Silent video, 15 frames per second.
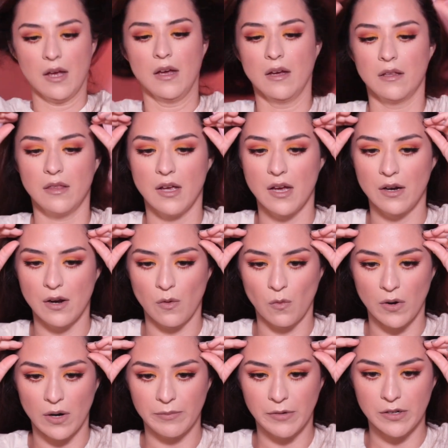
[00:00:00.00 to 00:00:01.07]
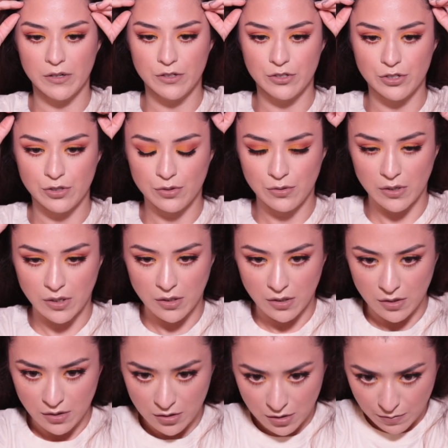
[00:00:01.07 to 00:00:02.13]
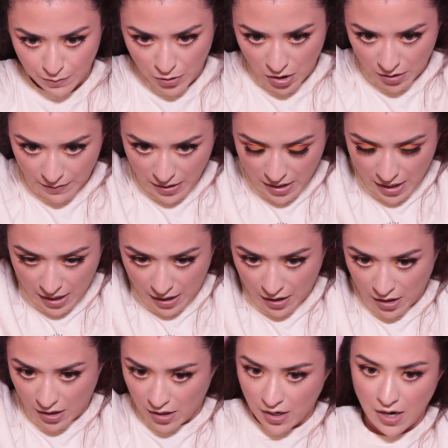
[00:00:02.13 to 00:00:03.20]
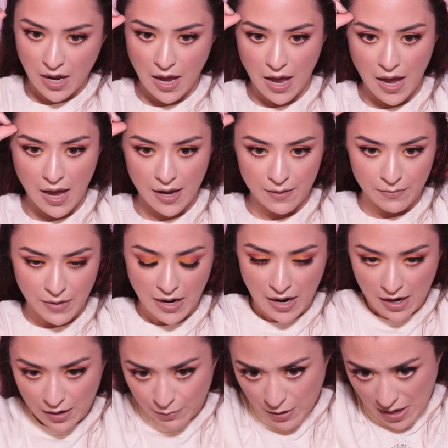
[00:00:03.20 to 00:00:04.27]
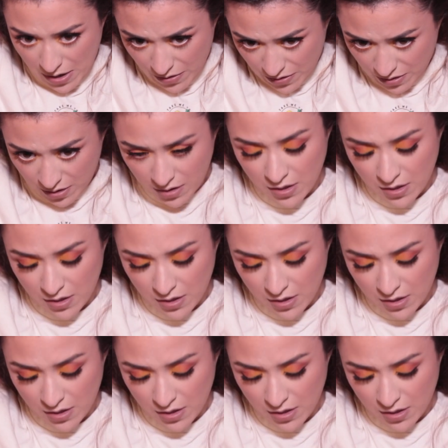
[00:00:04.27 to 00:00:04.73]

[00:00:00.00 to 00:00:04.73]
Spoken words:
And then what I'm gonna do is part my hair at my eyebrow,